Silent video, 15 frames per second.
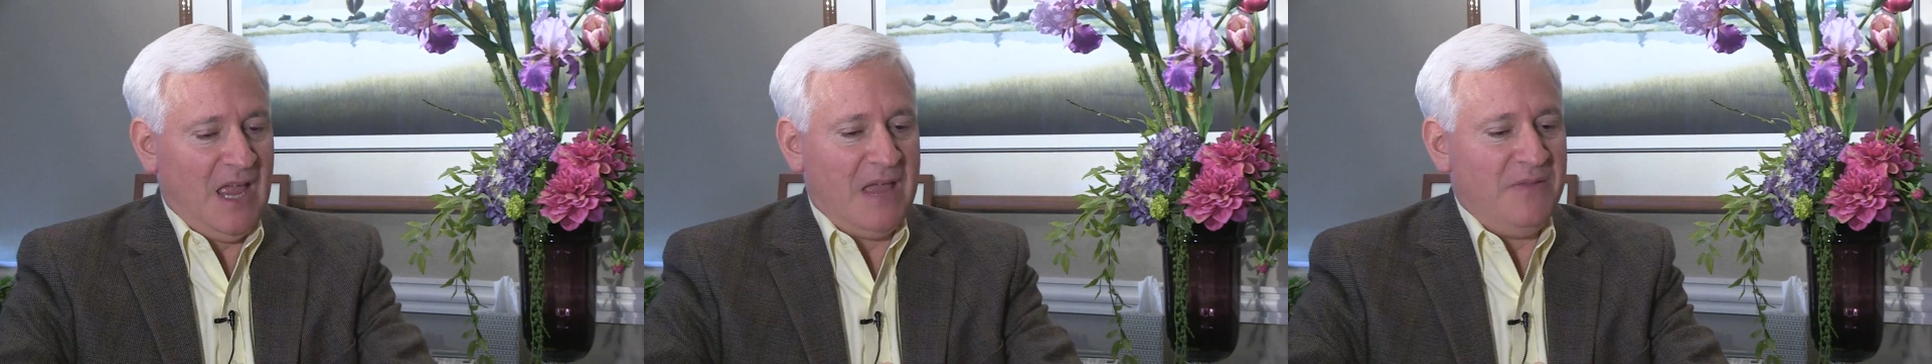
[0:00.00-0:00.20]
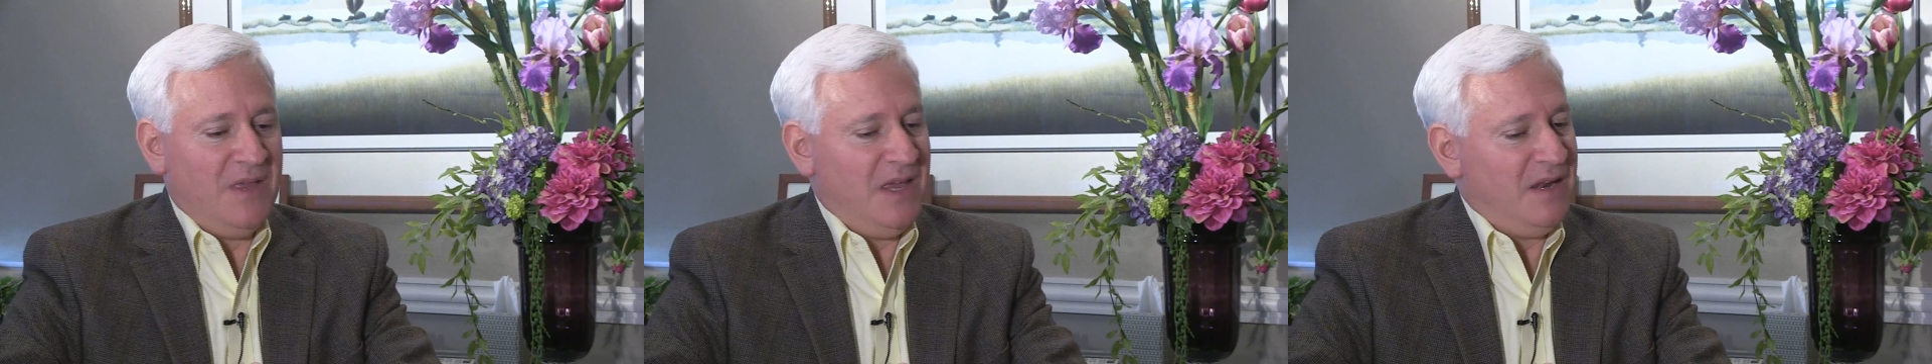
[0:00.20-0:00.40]

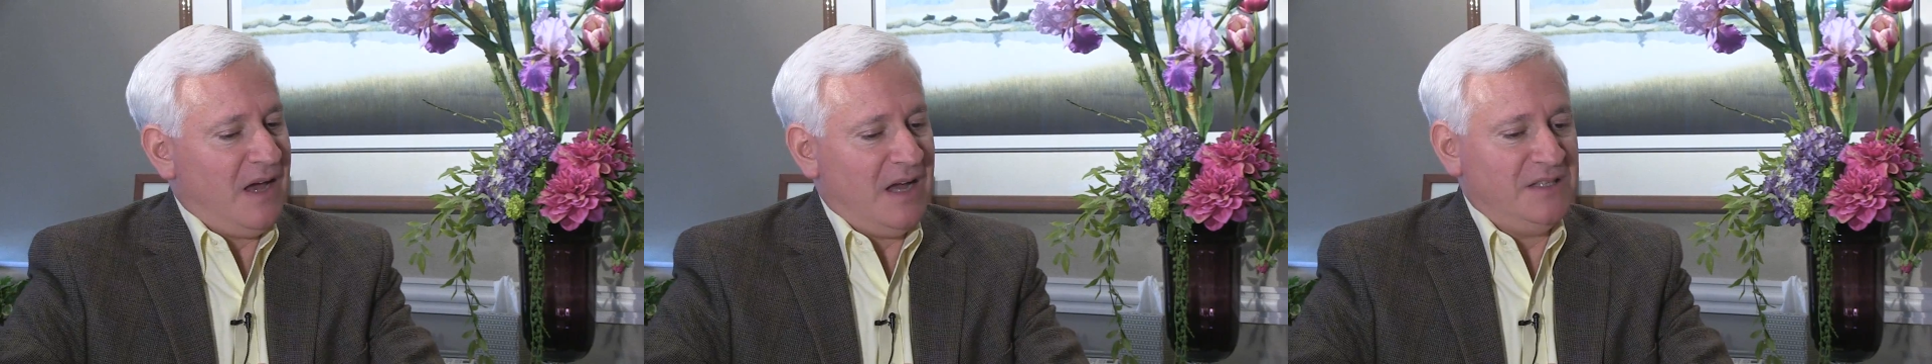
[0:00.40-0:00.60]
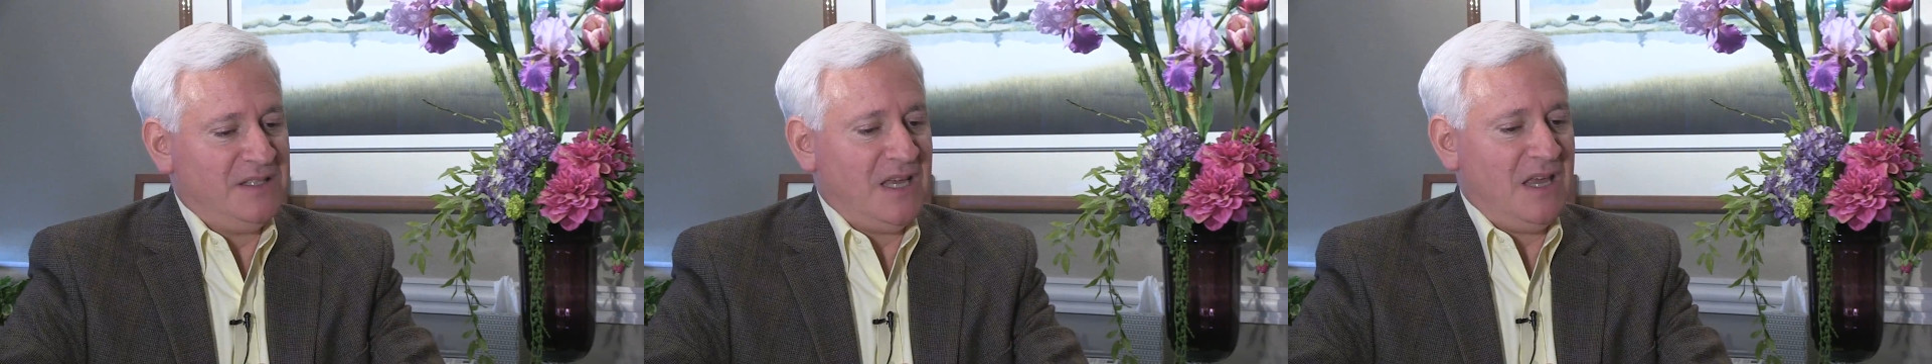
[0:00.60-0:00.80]
And then
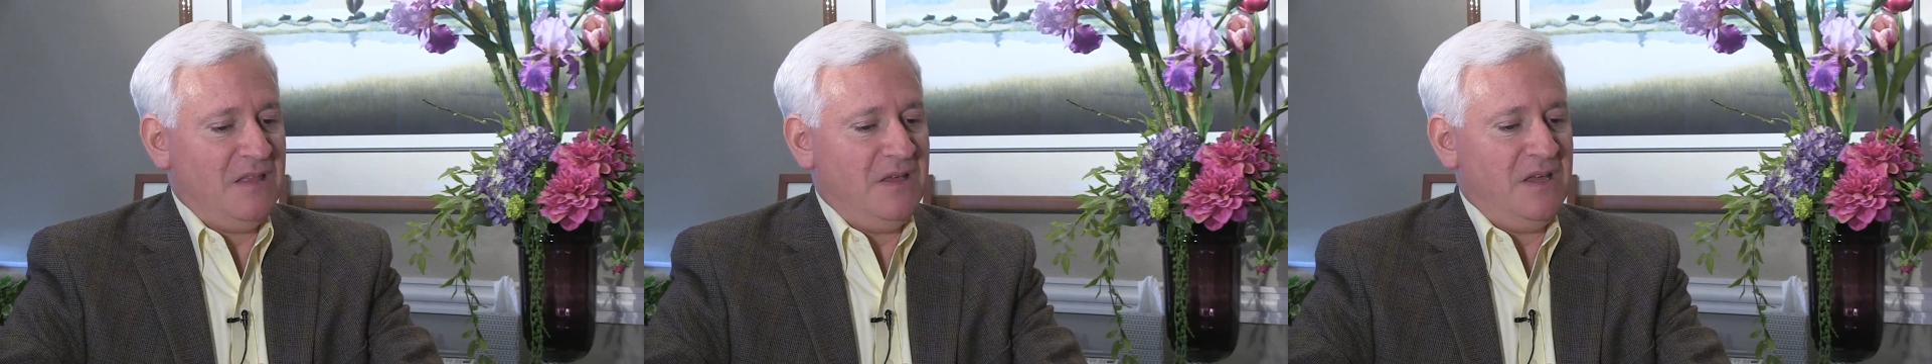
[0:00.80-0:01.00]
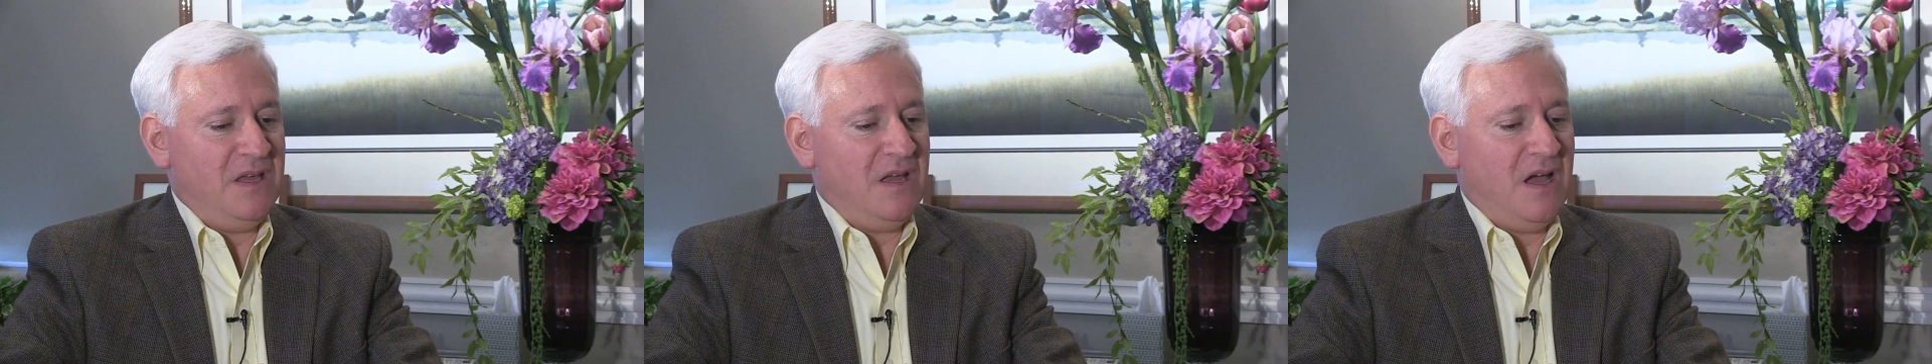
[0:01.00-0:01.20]
I'd
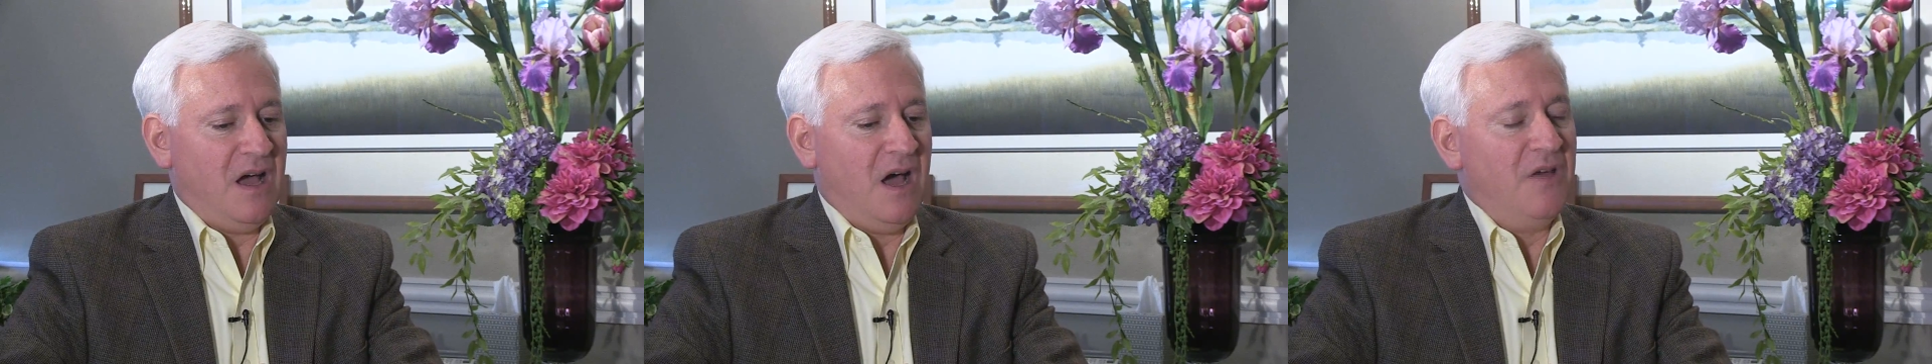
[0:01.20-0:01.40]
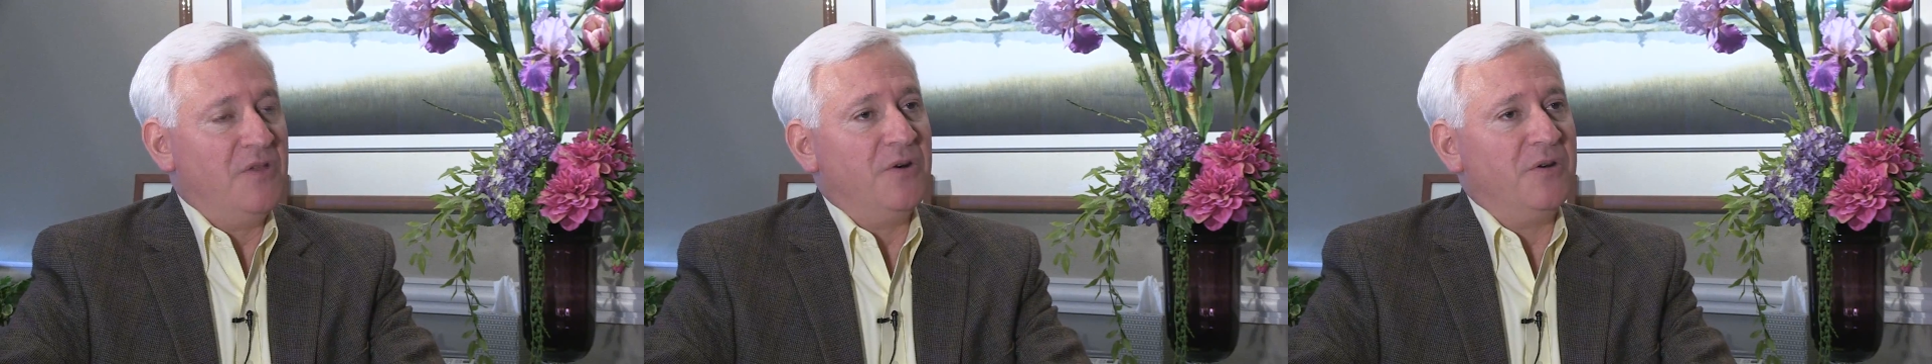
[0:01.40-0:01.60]
say the
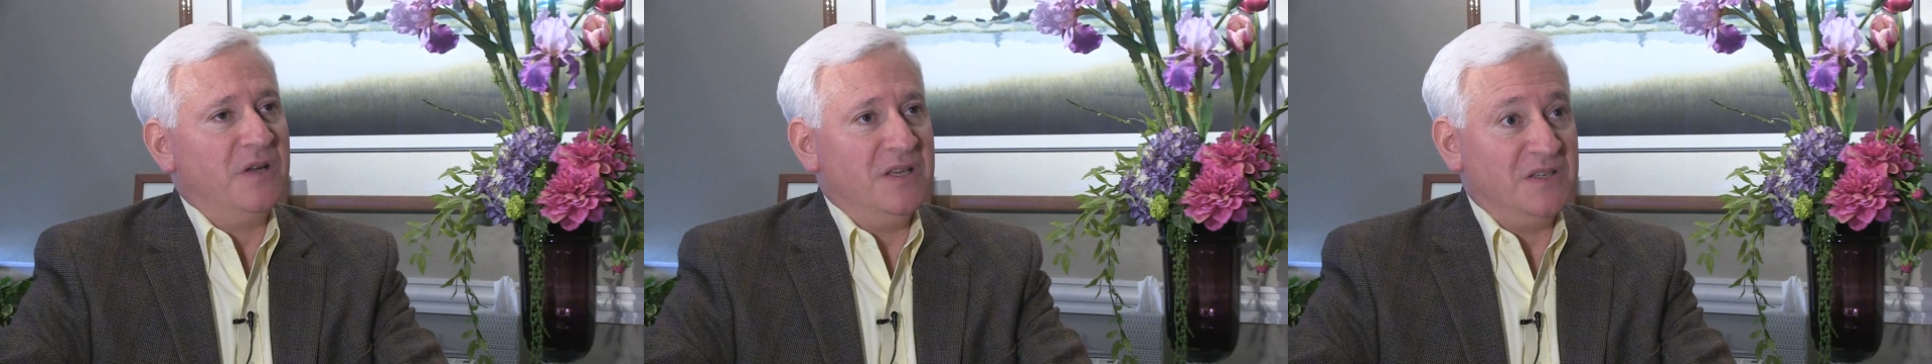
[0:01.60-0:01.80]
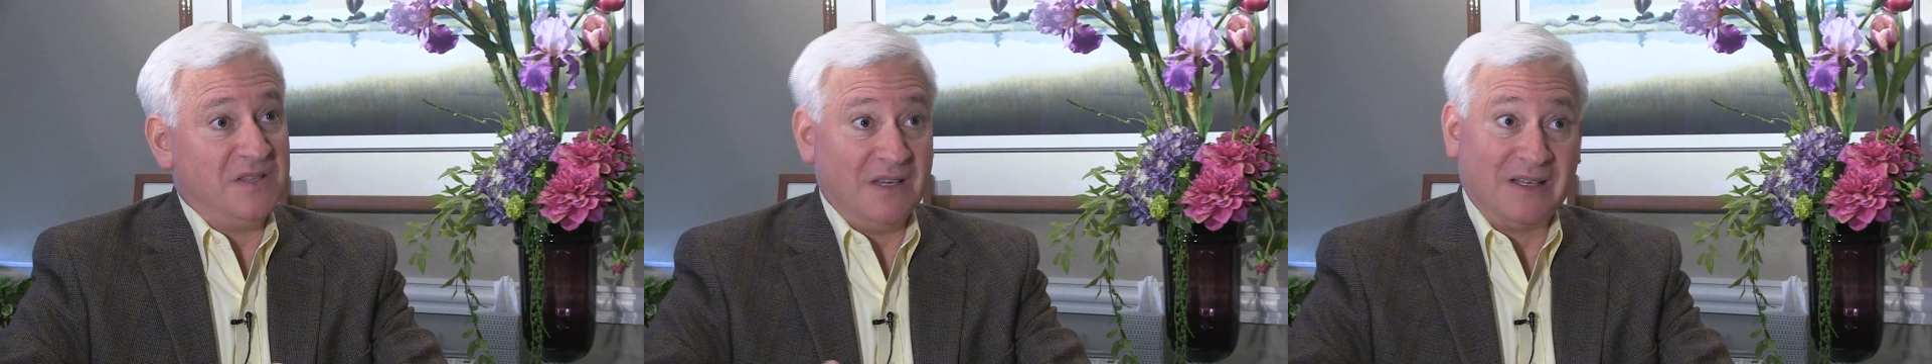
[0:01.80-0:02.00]
other
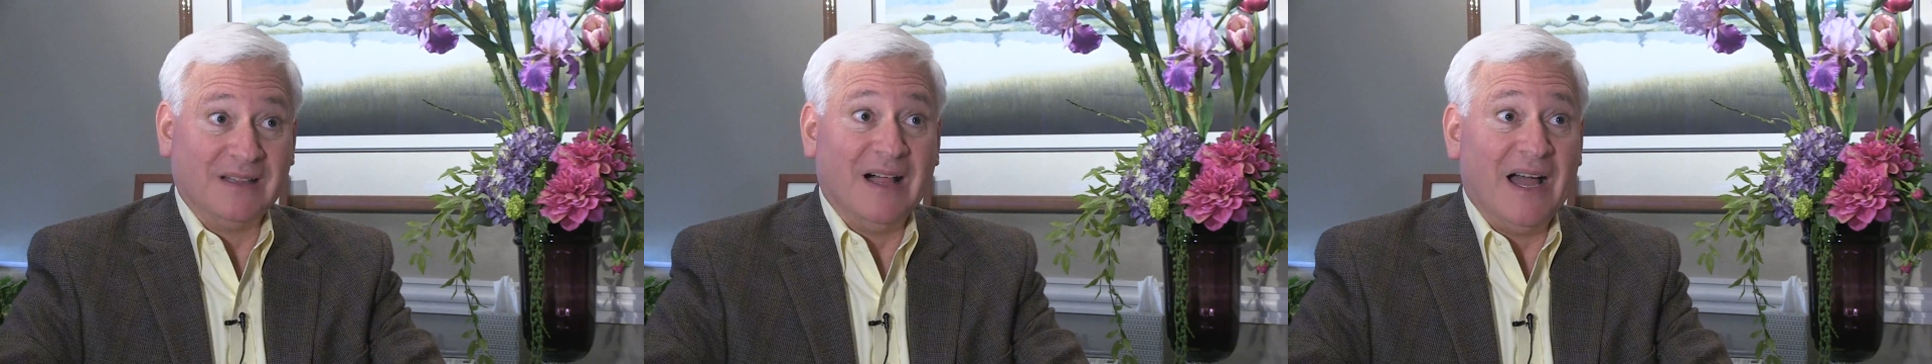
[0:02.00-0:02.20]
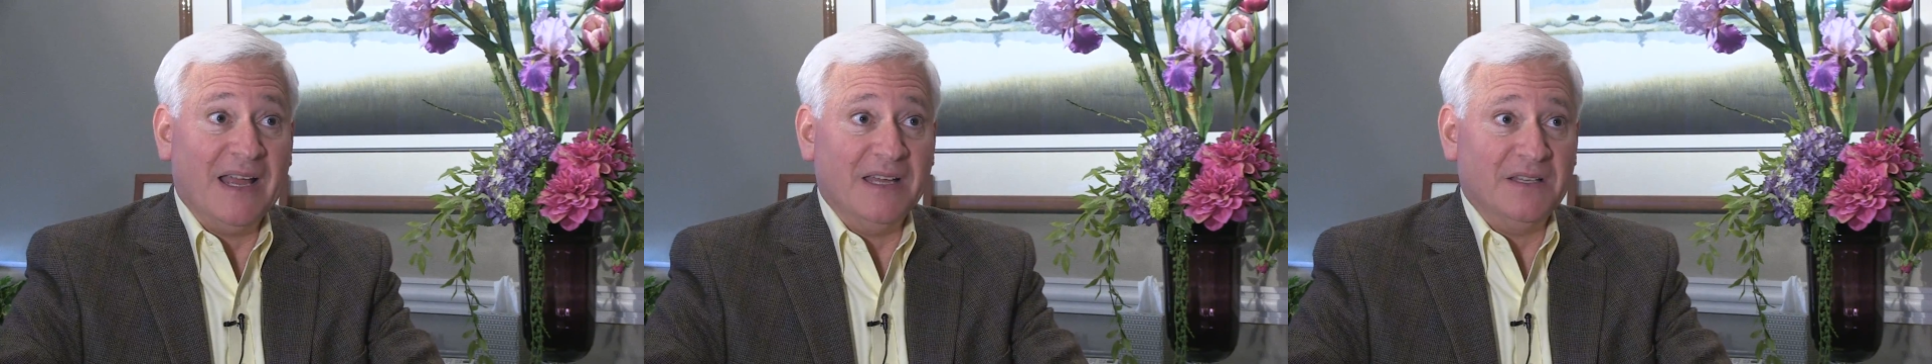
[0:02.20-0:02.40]
is the
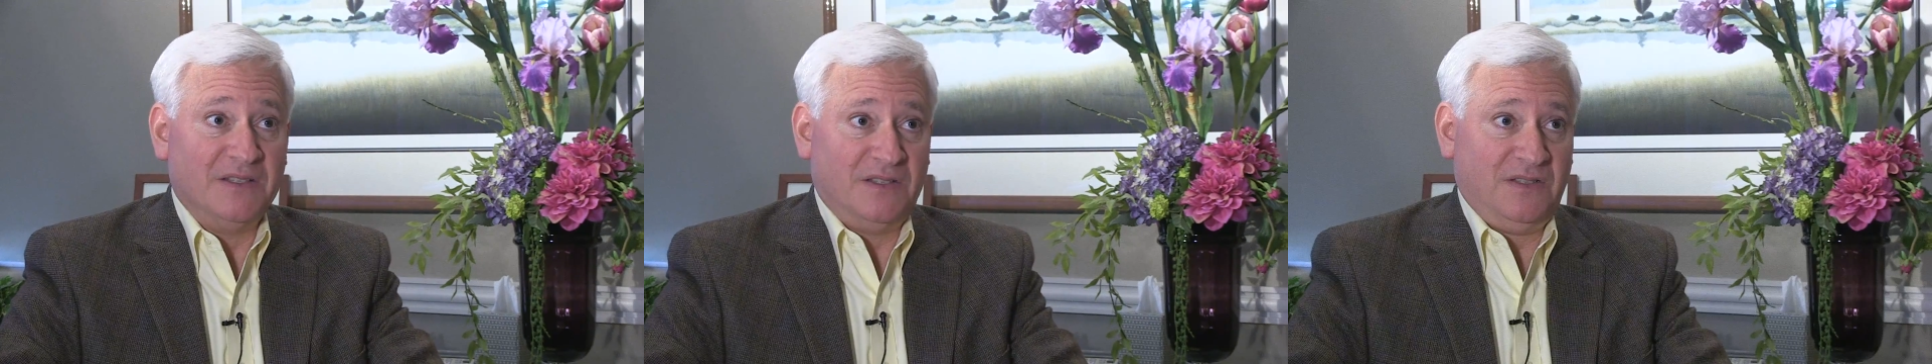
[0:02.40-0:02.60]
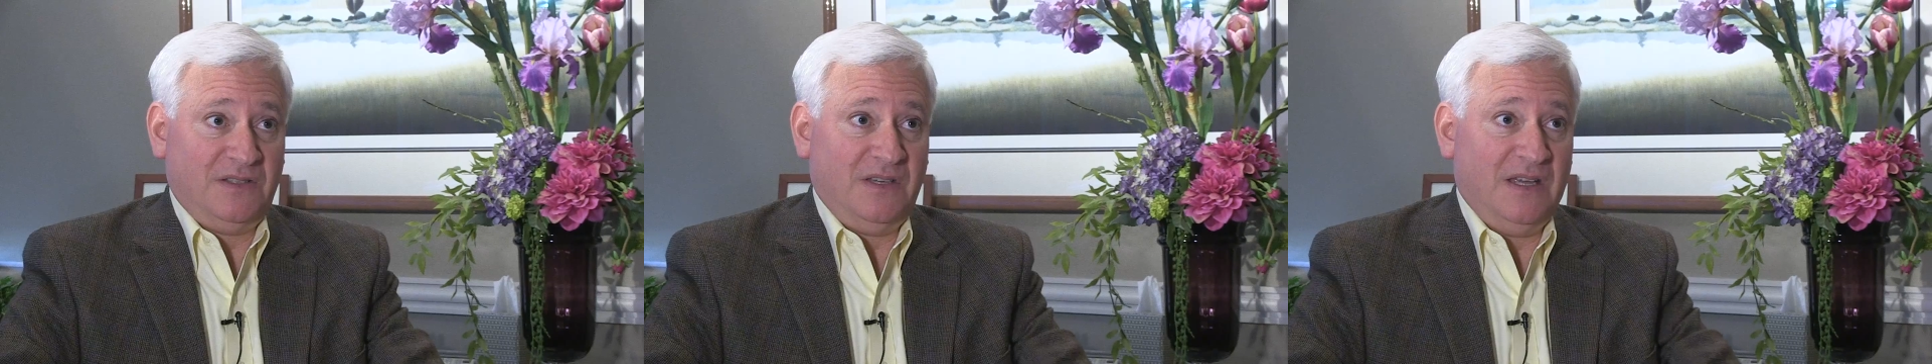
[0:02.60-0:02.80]

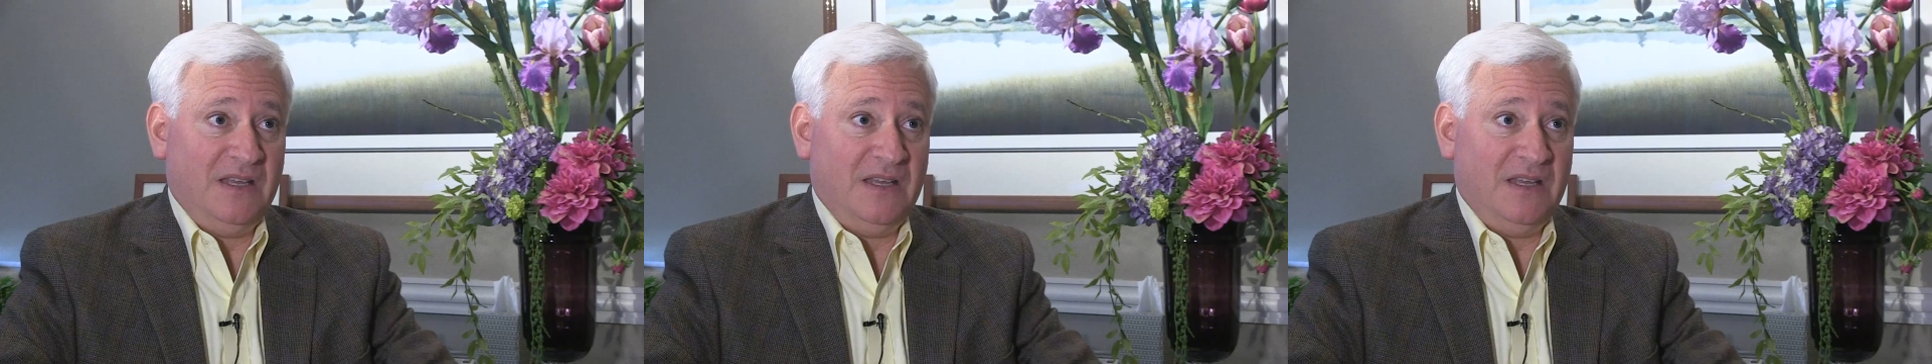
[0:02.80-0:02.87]
clients.